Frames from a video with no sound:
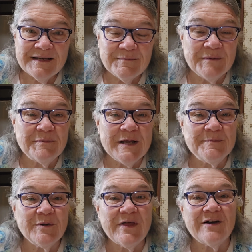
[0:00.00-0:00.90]
But
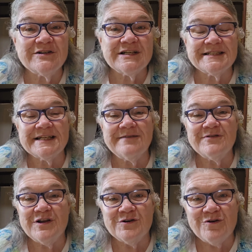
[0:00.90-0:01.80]
people that are just
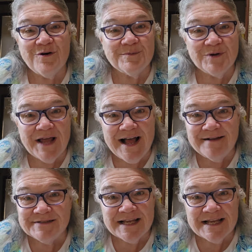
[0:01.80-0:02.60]
living their normal lives,